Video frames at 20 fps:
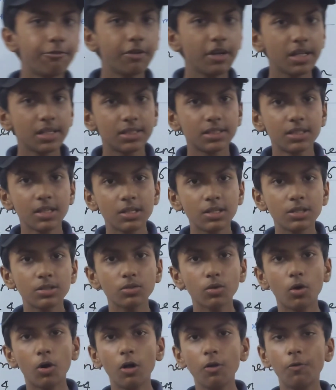friends, this is
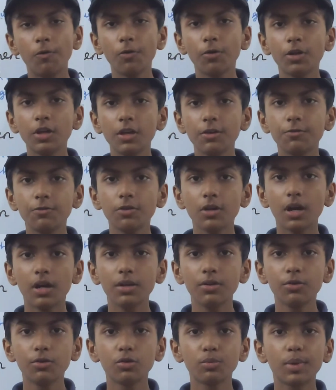all for today. If you are
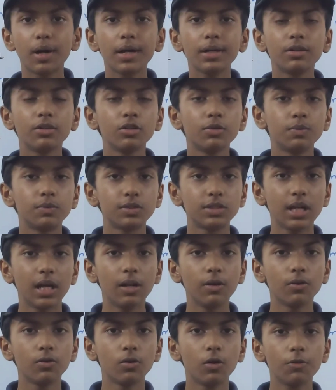new to my YouTube
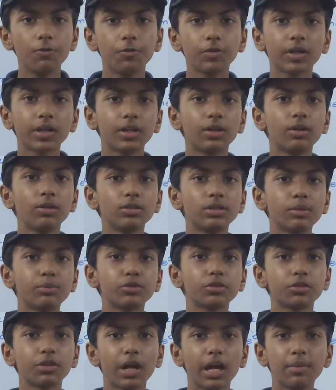channel, do not forget to
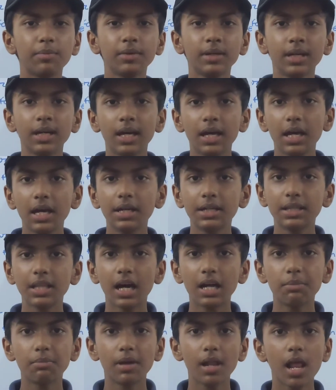subscribe. Hit
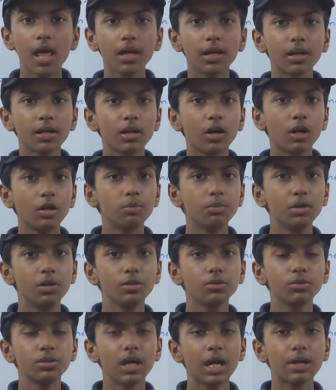that bell icon down below
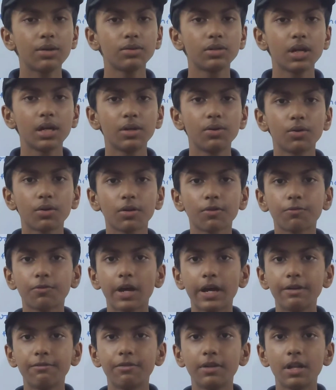so that you get
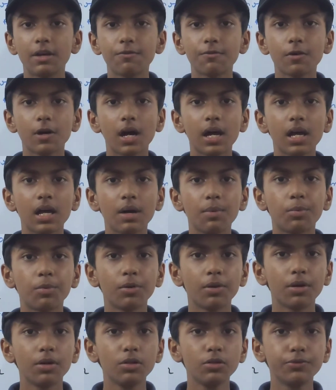notified whenever I
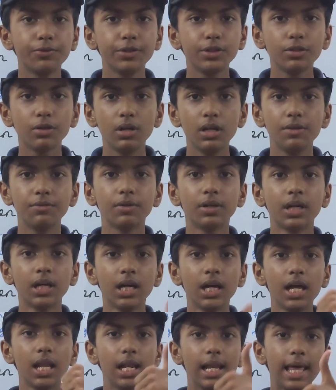upload a new video. Leave a
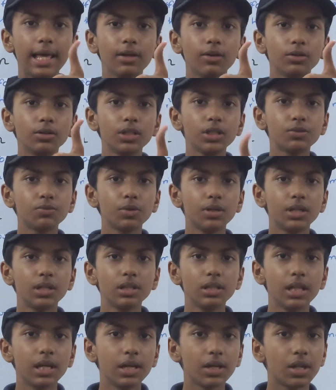like on this one. Till
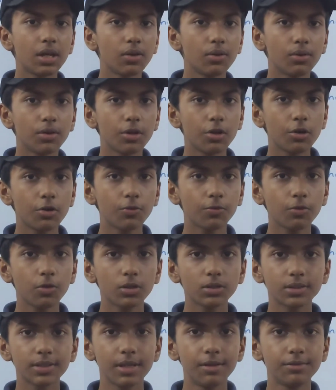then, take good care of
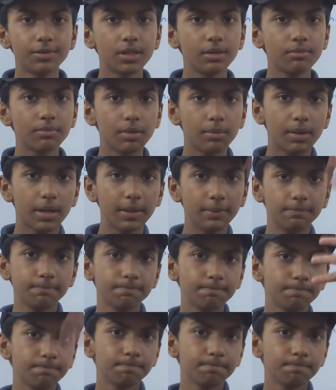yourselves and bye-bye.